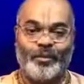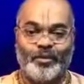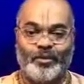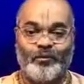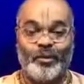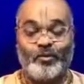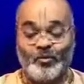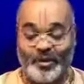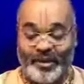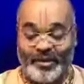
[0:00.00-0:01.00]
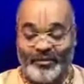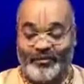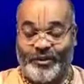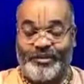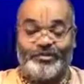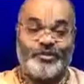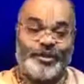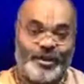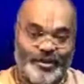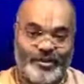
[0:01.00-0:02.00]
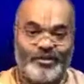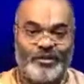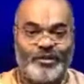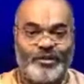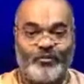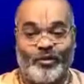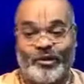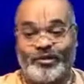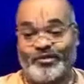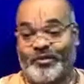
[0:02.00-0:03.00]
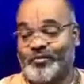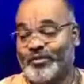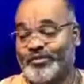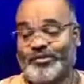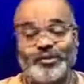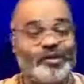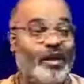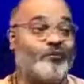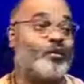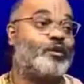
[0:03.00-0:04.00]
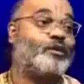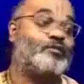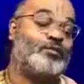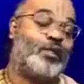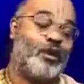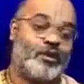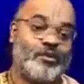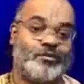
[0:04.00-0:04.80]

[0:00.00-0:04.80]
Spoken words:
the one who can differentiate what is devotion and what is not,